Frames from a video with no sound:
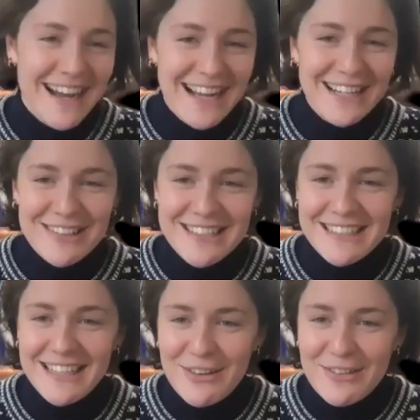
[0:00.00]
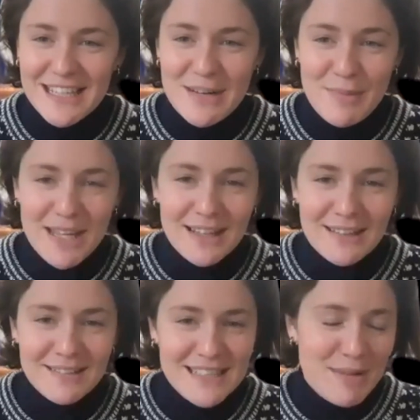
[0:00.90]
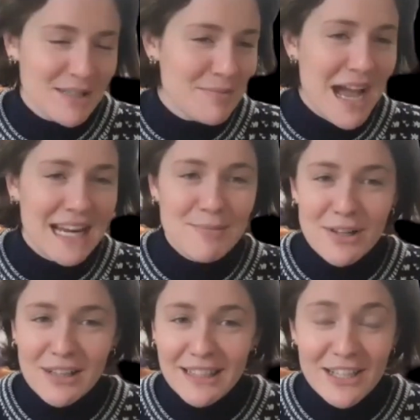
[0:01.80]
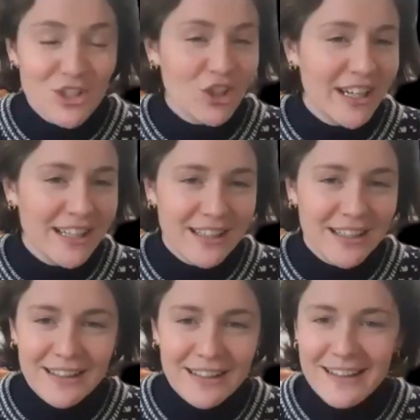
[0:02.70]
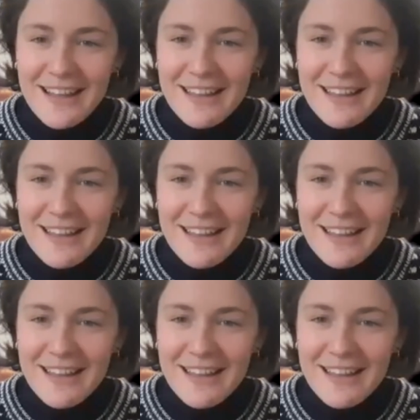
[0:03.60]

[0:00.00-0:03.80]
accurately say, there's going to be some animal in China